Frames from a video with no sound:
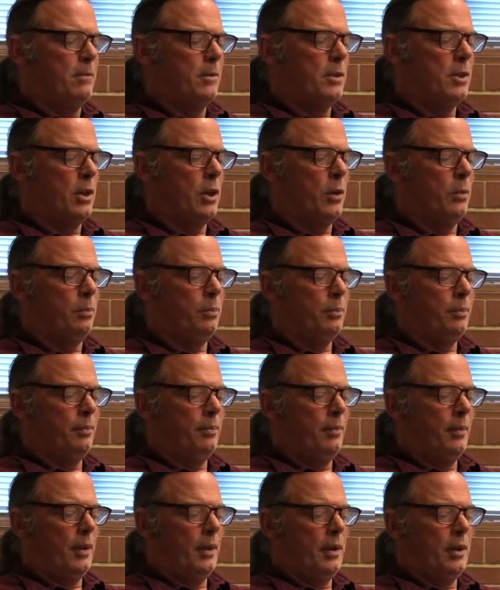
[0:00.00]
So,
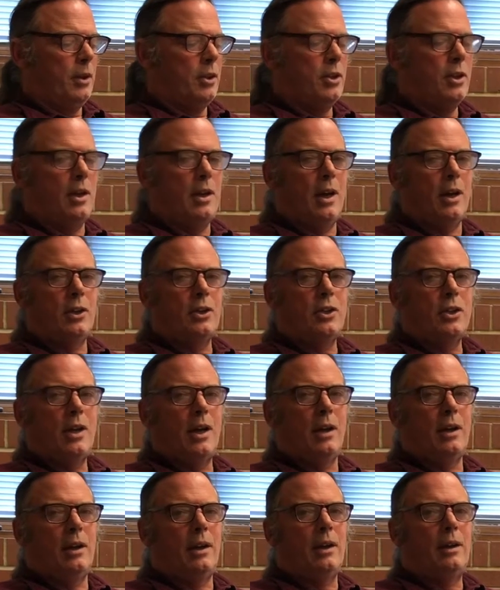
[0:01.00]
Shinny and
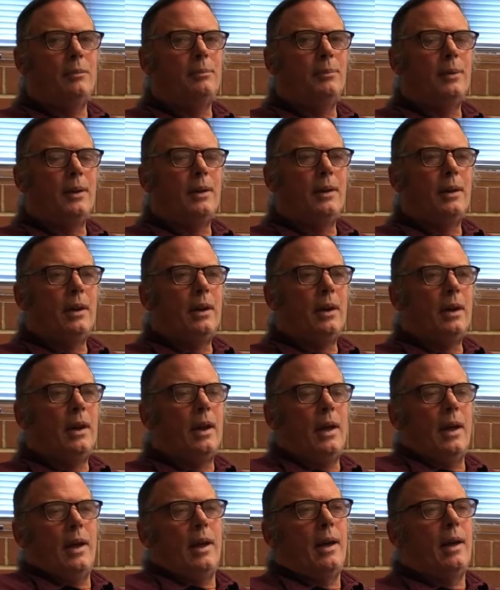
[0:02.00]
Skele.
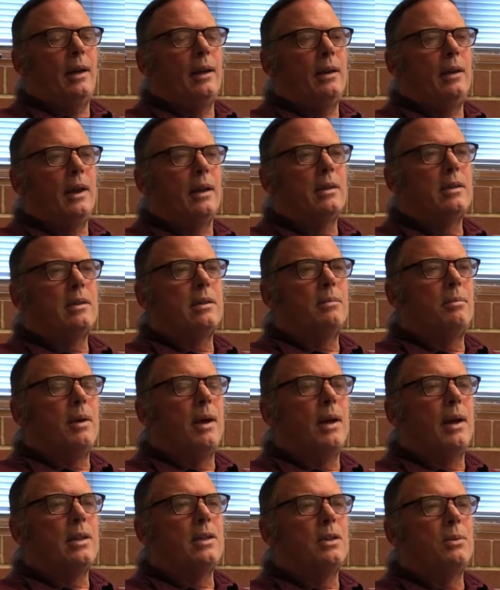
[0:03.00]
That's the
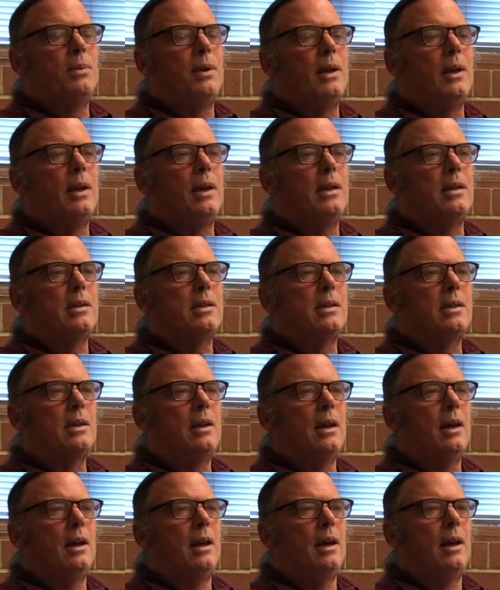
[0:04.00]
matter, that's the way it is.
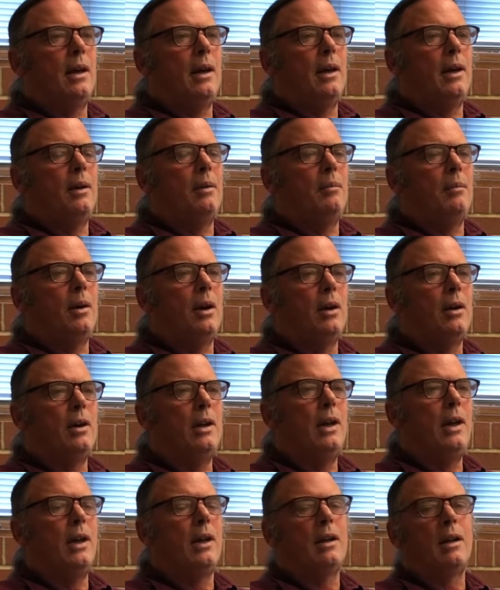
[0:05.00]
Or
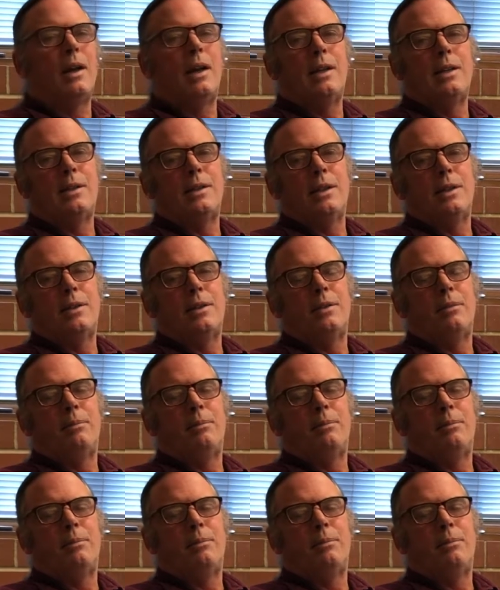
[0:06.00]
Nilean Lyser.